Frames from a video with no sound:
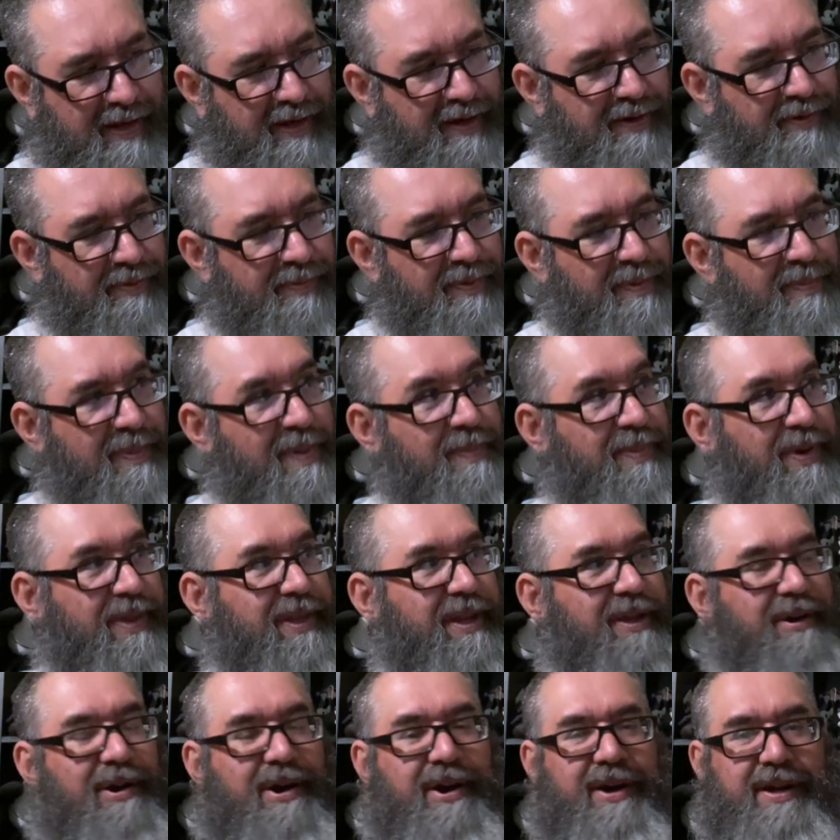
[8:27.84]
don't remember
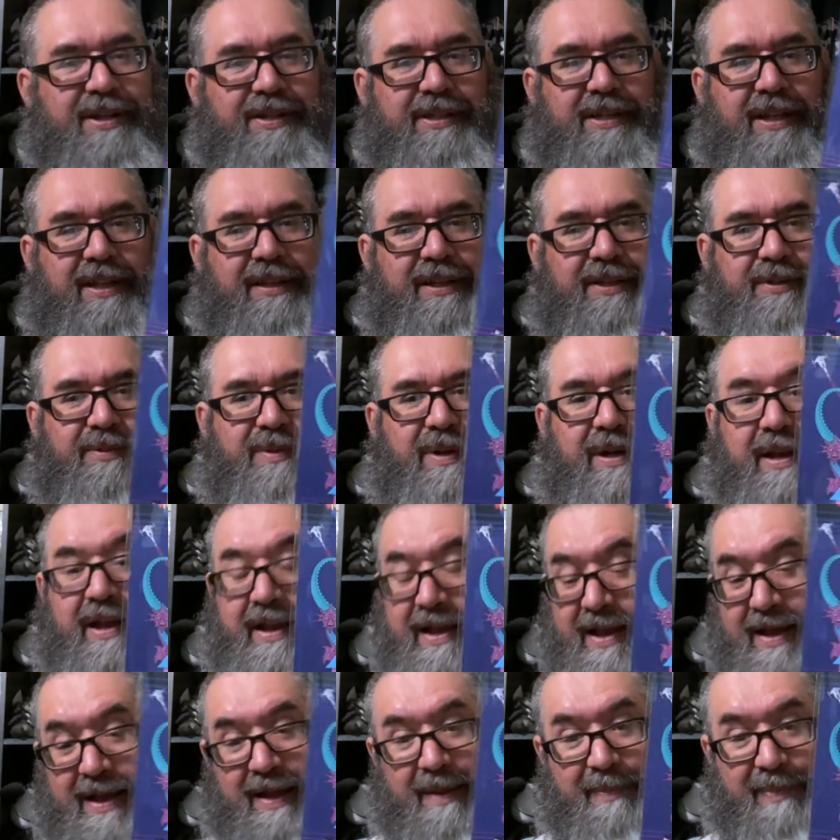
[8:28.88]
the artist on this one.
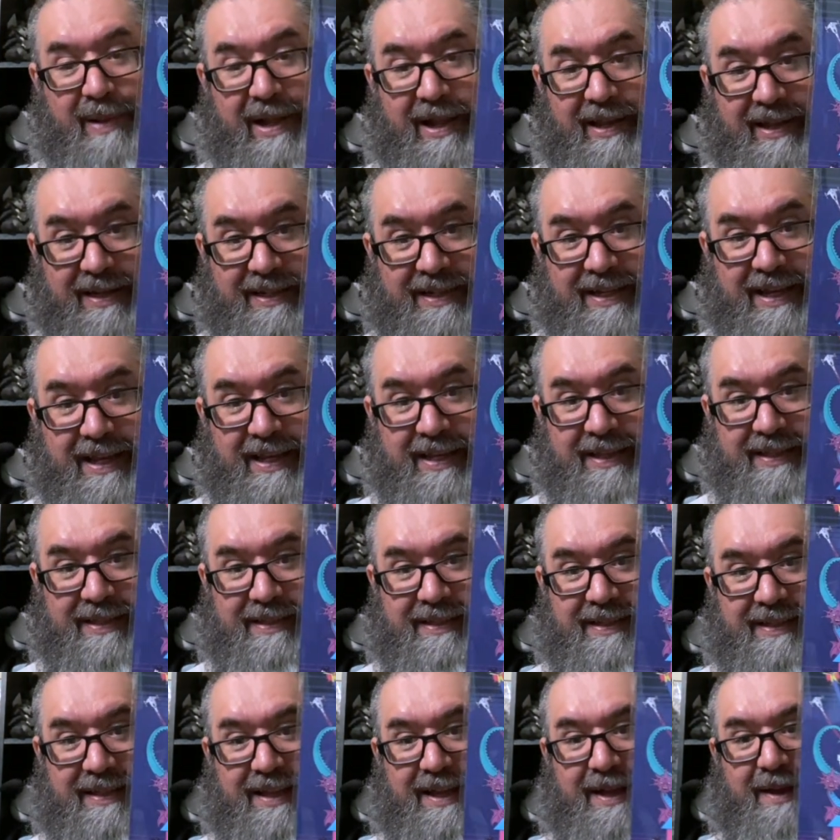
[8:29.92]
I apologize.
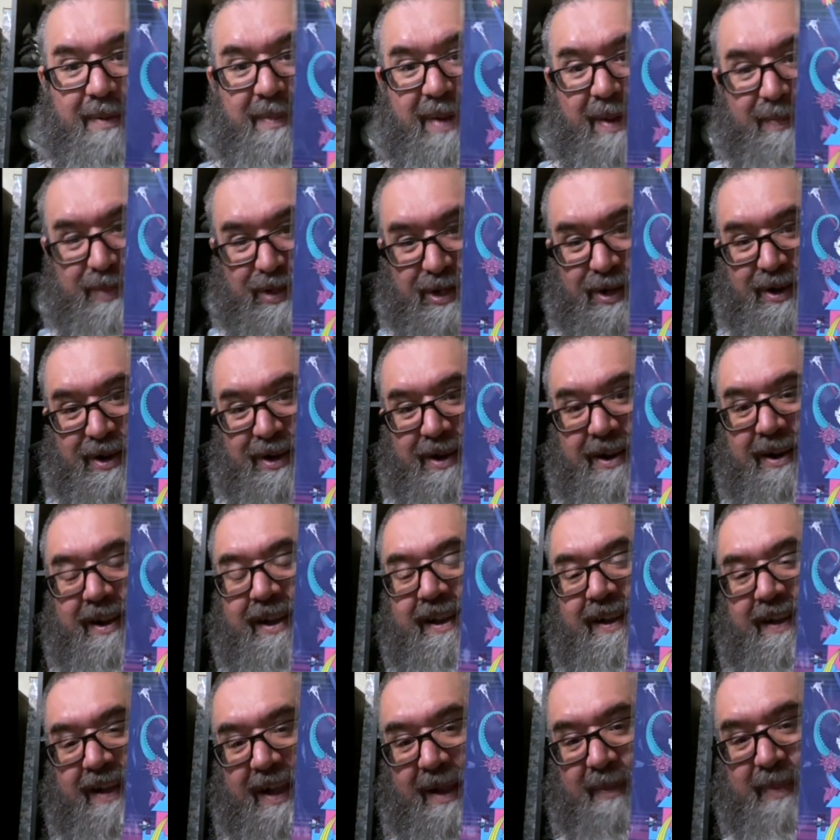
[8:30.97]
I'm sure
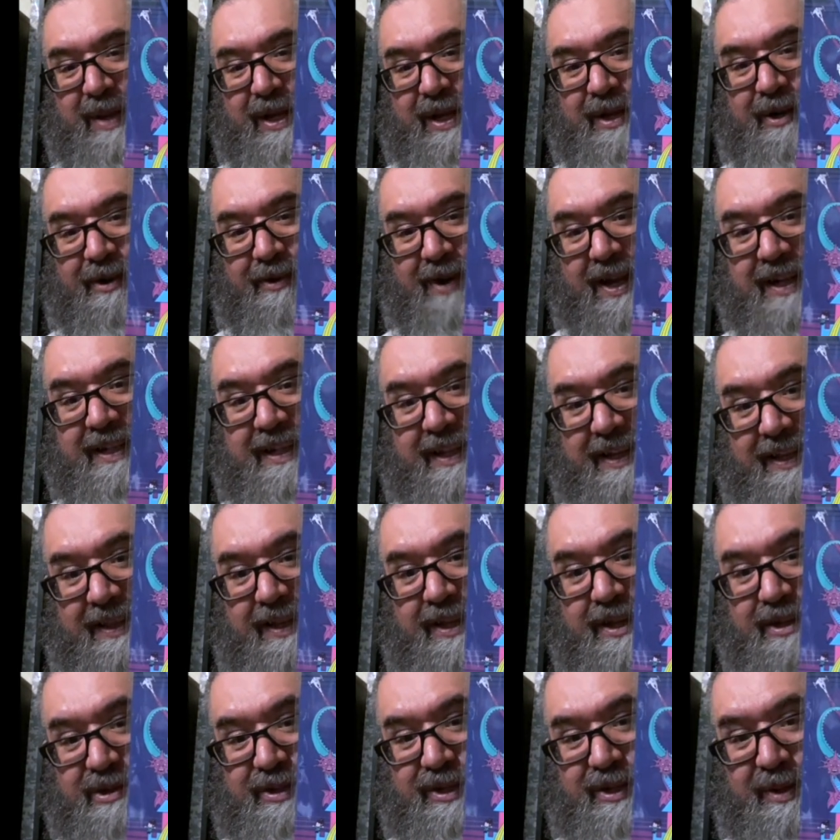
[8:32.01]
I'll be corrected in the
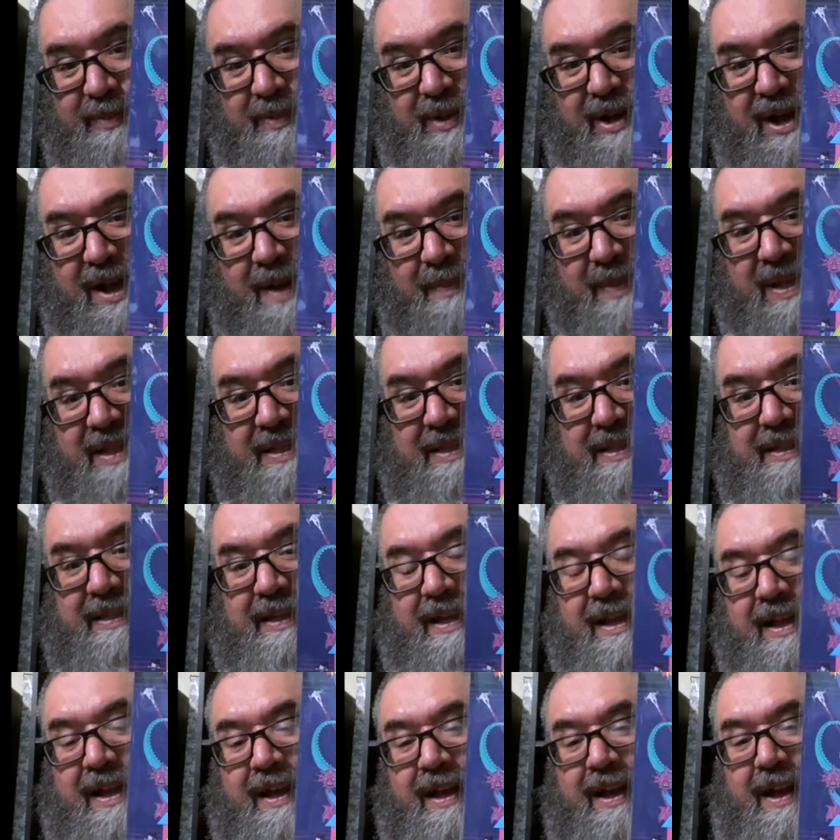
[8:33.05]
YouTube comments.
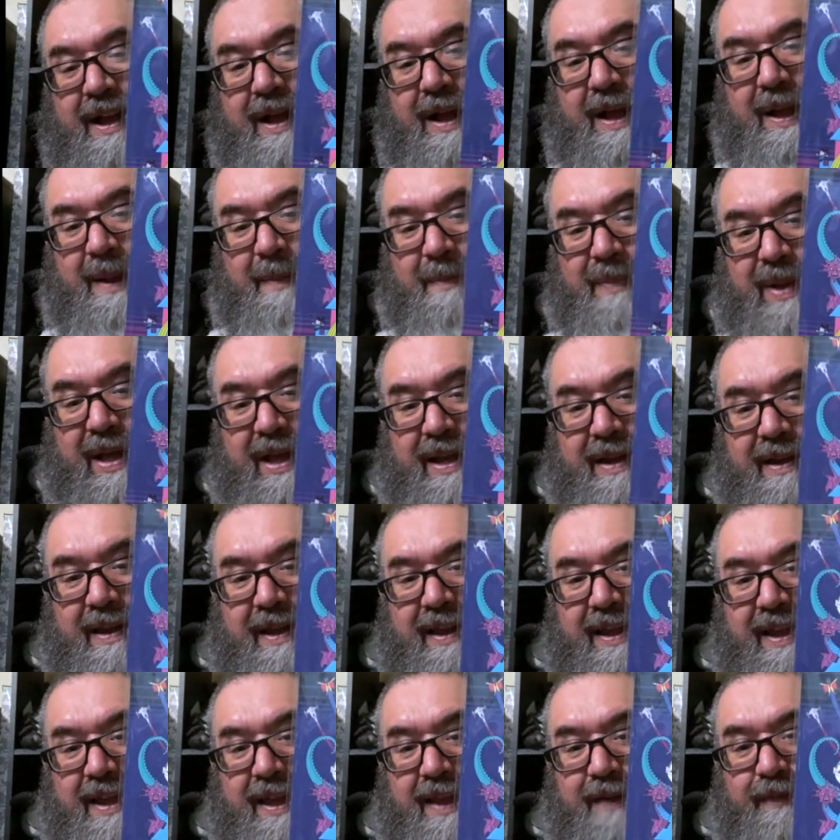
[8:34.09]
But
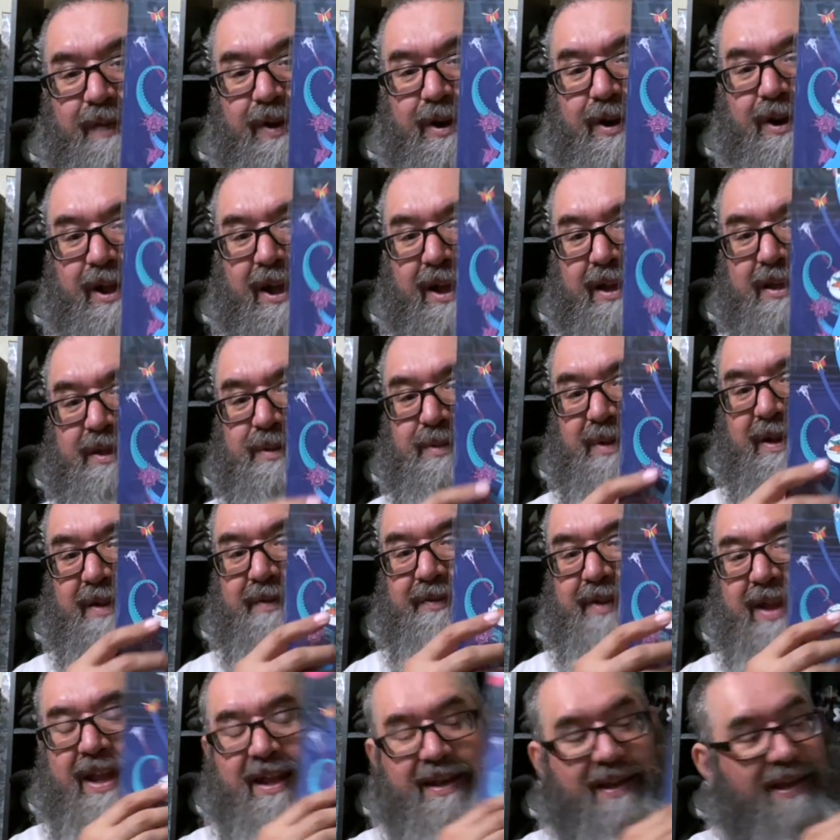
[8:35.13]
if you're an Oswald
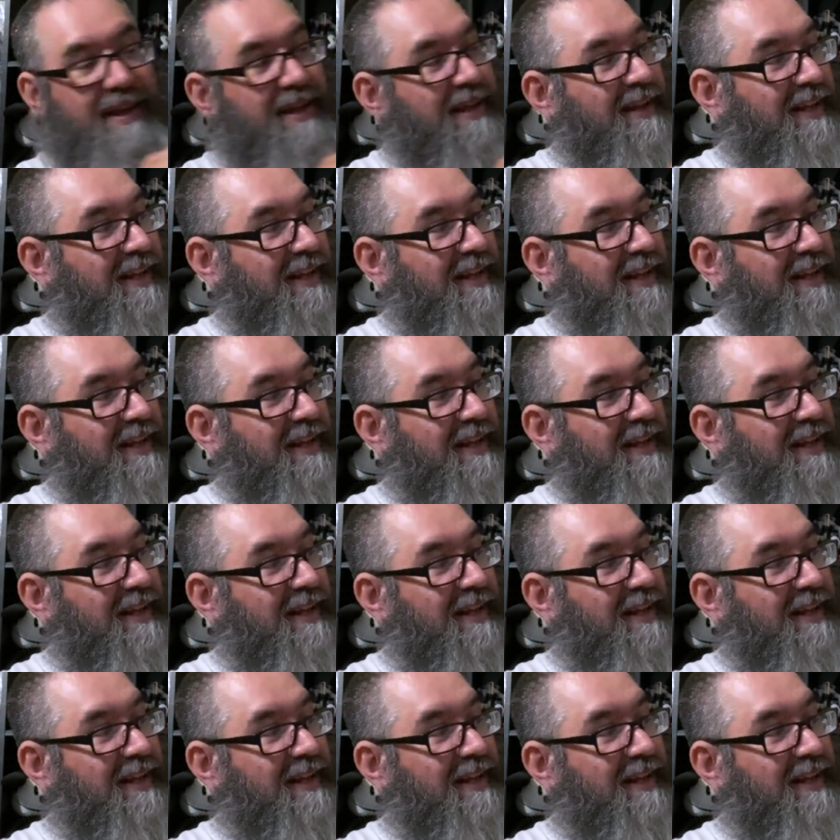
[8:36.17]
fan, you'll